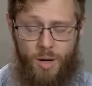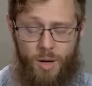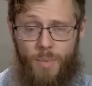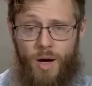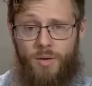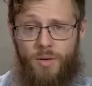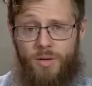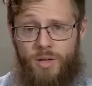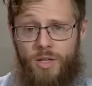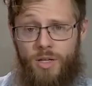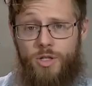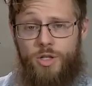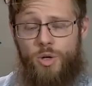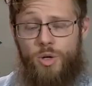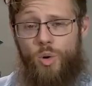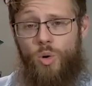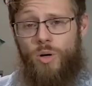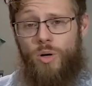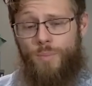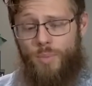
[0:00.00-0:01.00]
about each
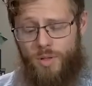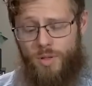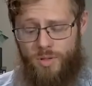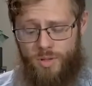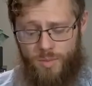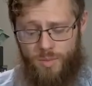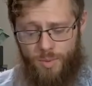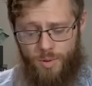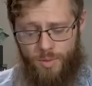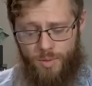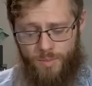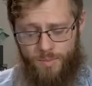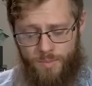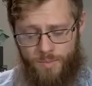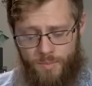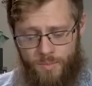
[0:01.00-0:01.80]
core principle.